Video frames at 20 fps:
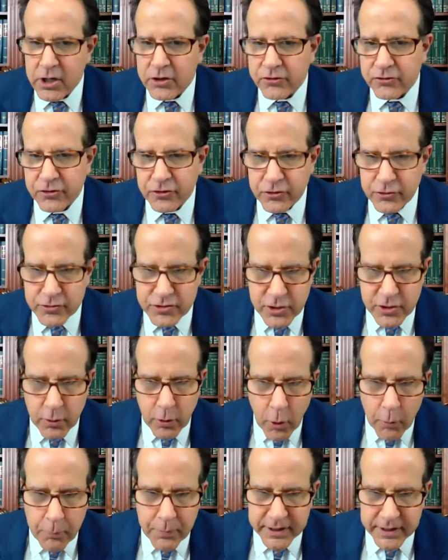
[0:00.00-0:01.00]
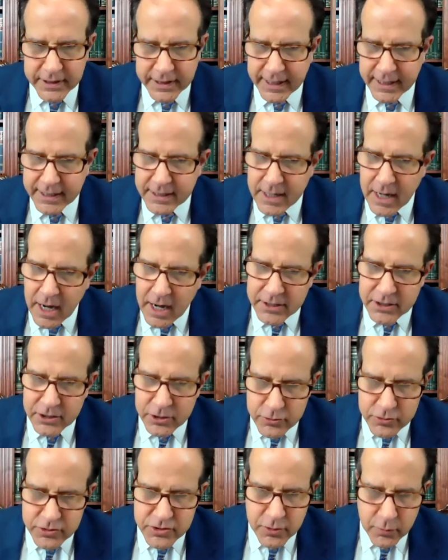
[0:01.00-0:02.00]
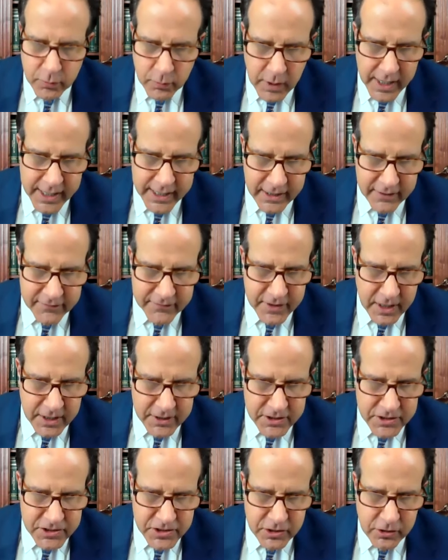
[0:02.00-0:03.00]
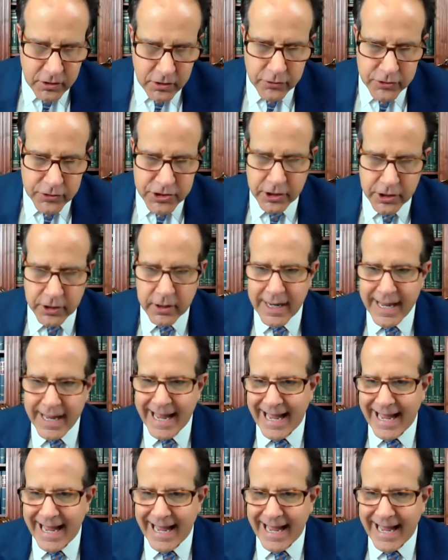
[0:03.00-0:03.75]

should do so openly and not use the right of non-disclosure